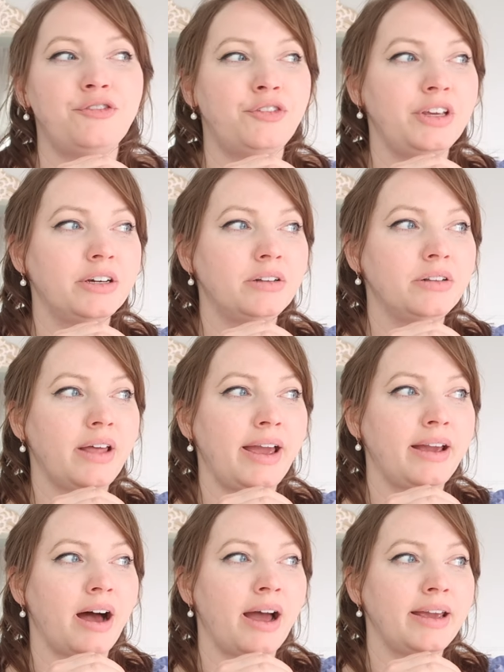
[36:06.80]
feel
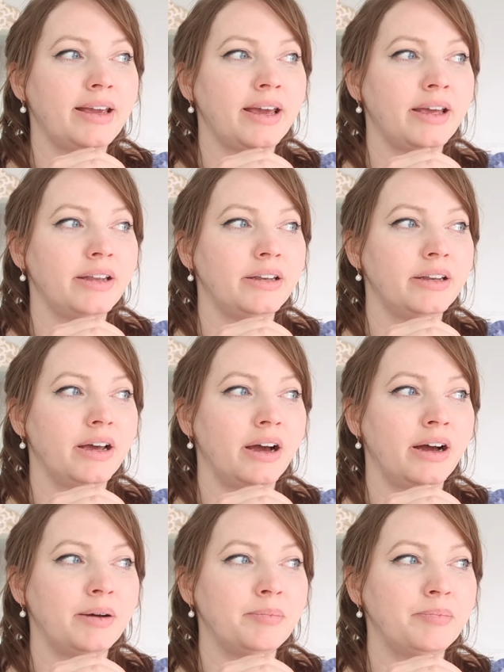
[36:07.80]
like I can
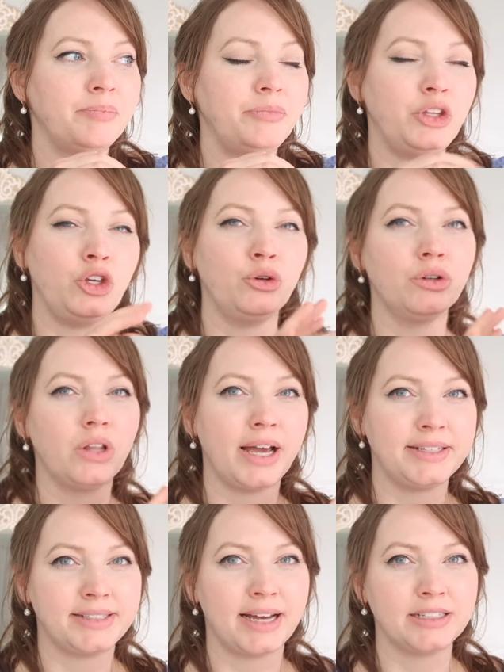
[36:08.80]
um,
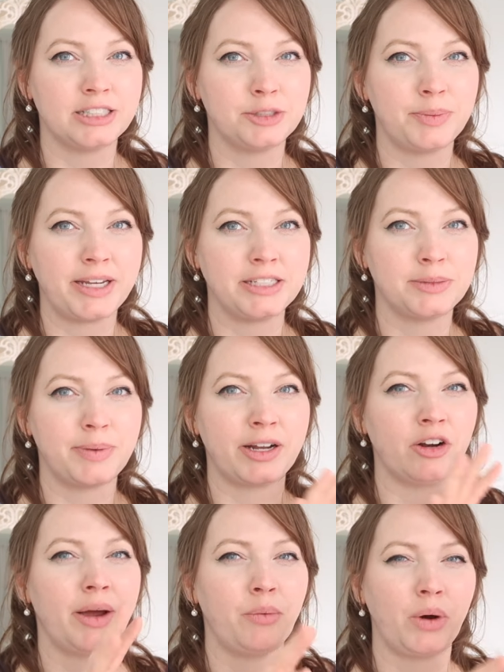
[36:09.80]
utilize that space
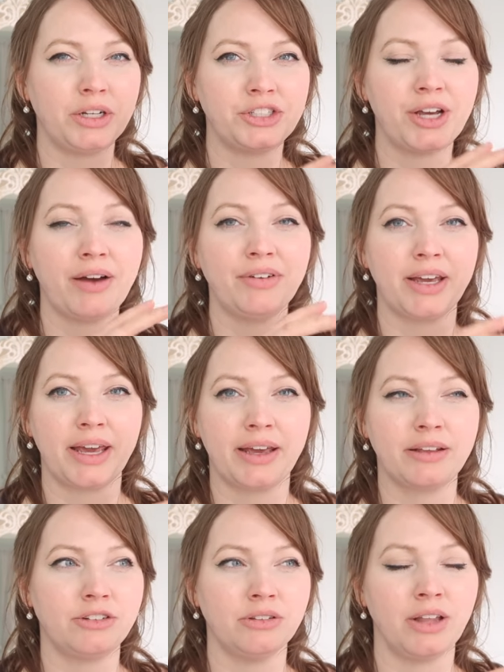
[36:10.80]
better. I want to have a
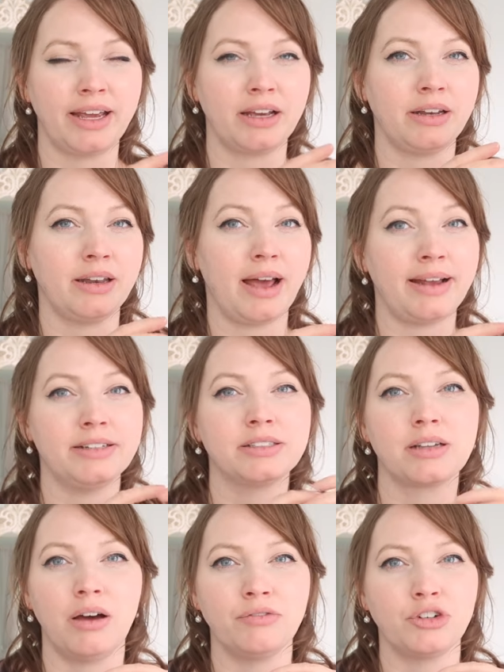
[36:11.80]
like a nice
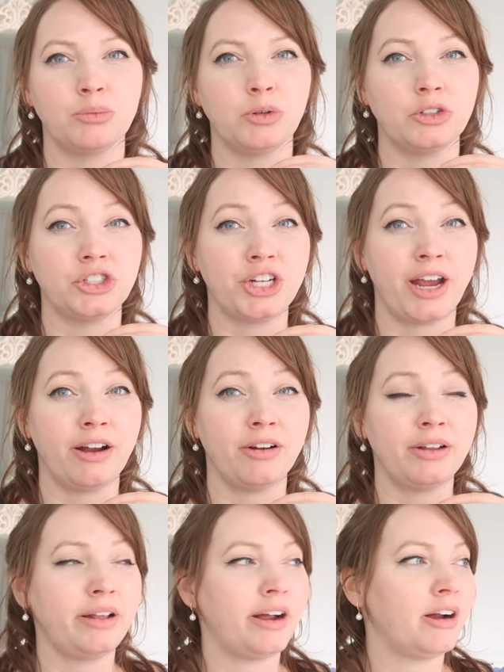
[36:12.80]
comfortable chair
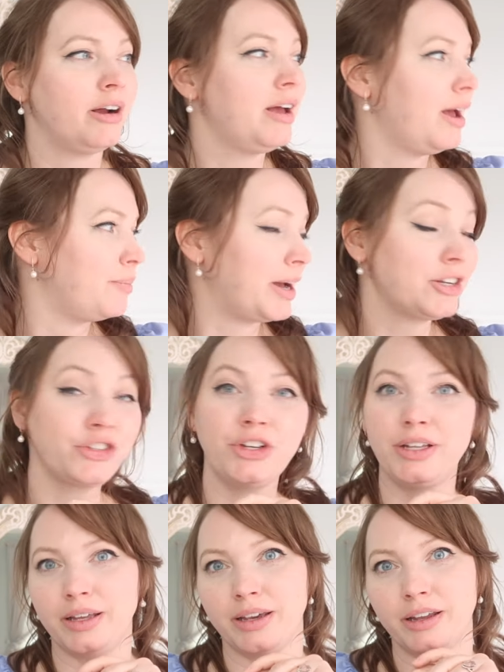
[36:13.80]
in there. I'm
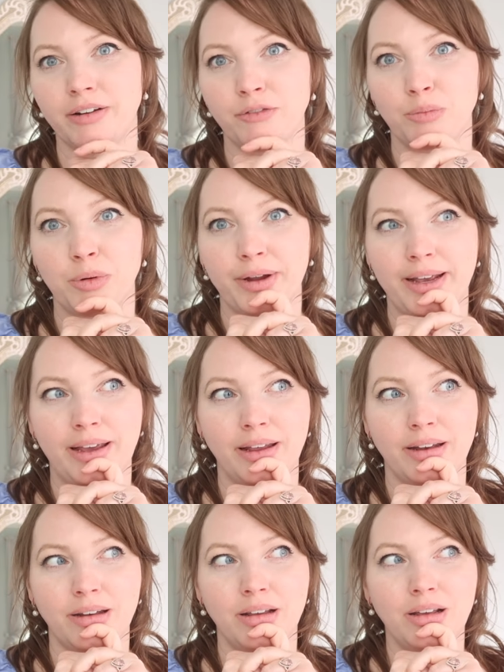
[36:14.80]
actually thinking of
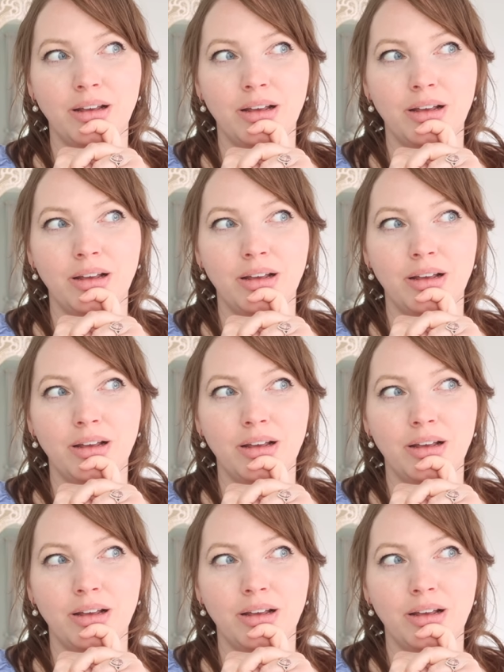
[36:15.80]
bringing,